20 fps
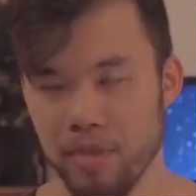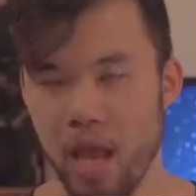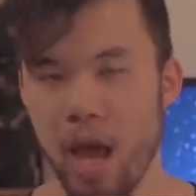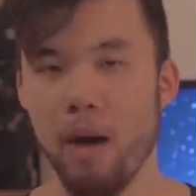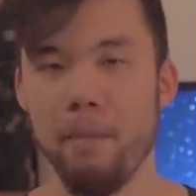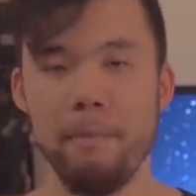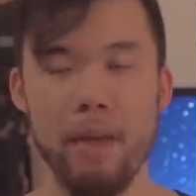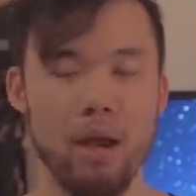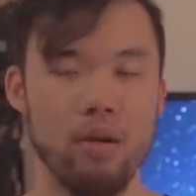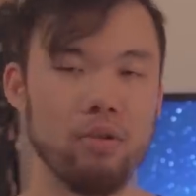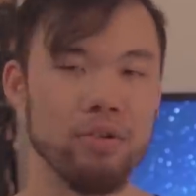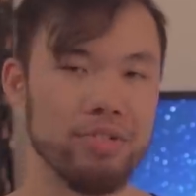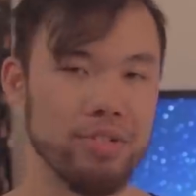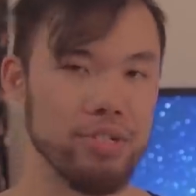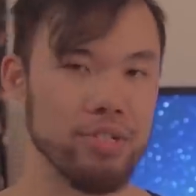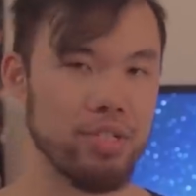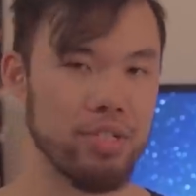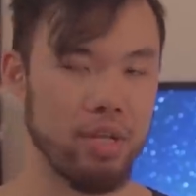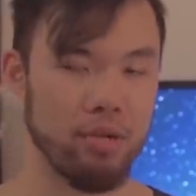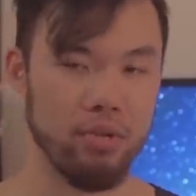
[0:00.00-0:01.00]
Now,
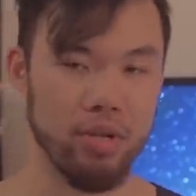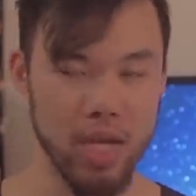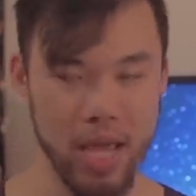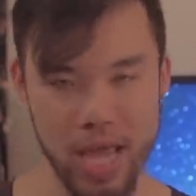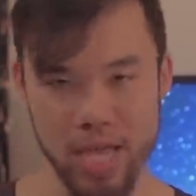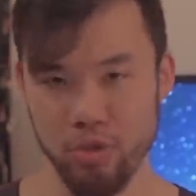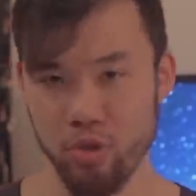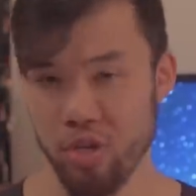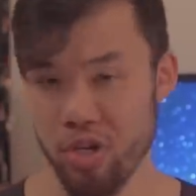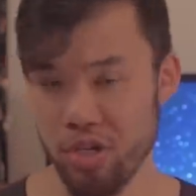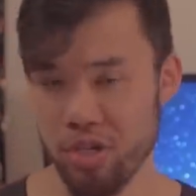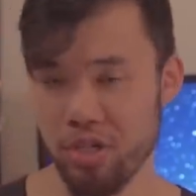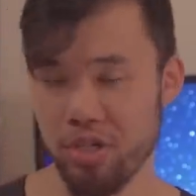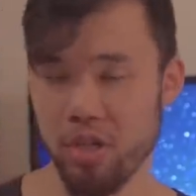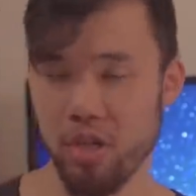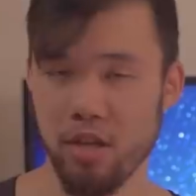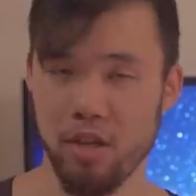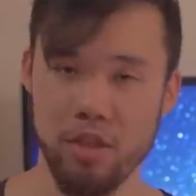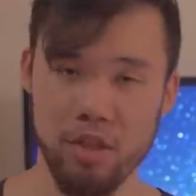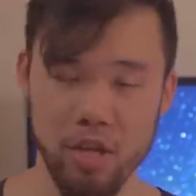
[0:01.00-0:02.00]
Berezin's theory is
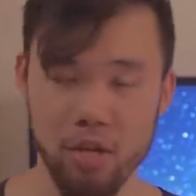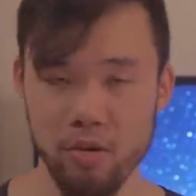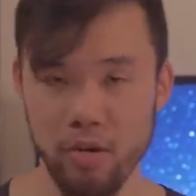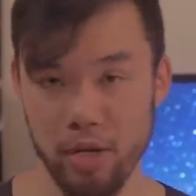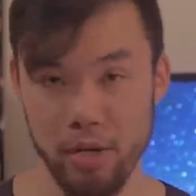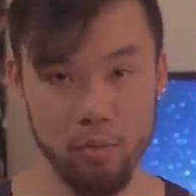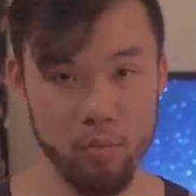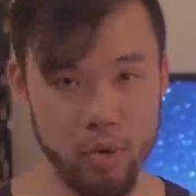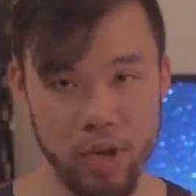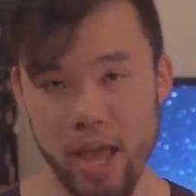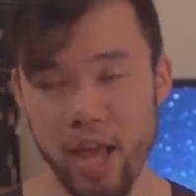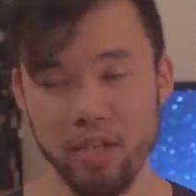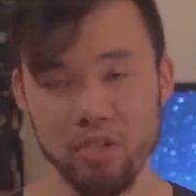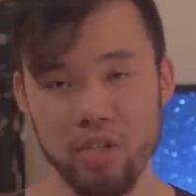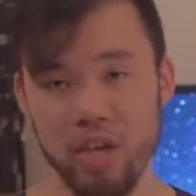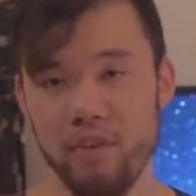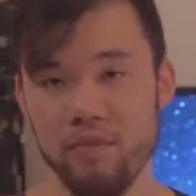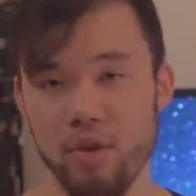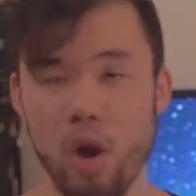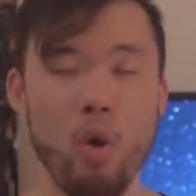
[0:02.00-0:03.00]
just a theory. We
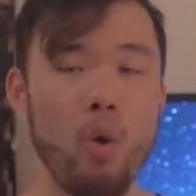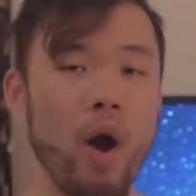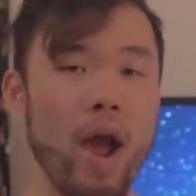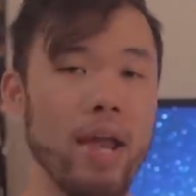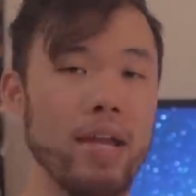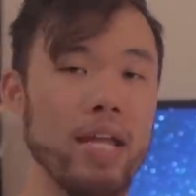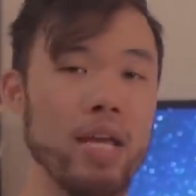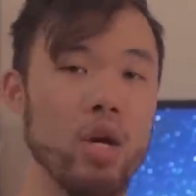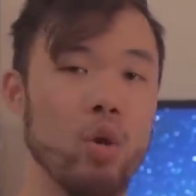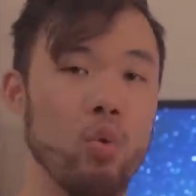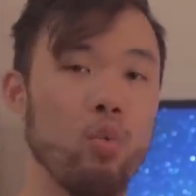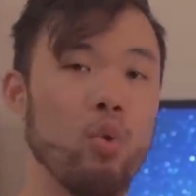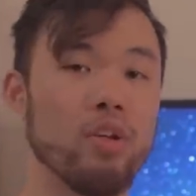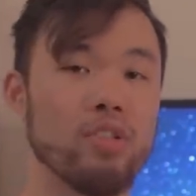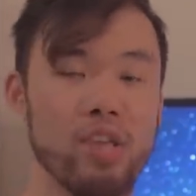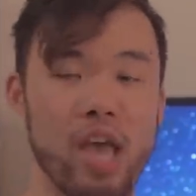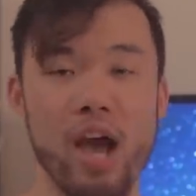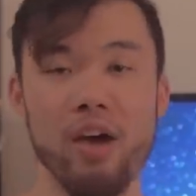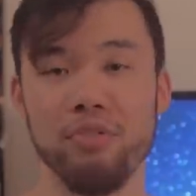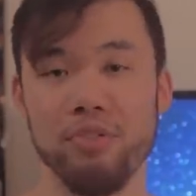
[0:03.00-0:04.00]
actually have no idea
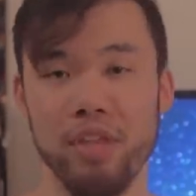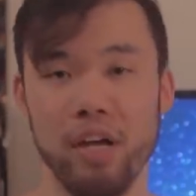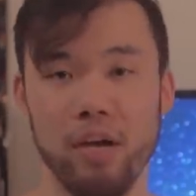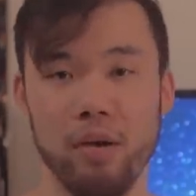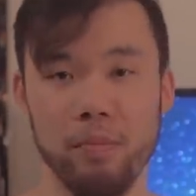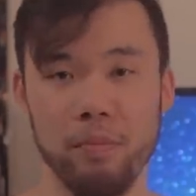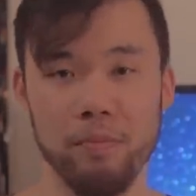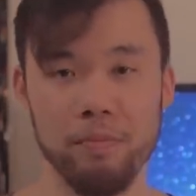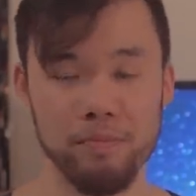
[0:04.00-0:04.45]
what's out there.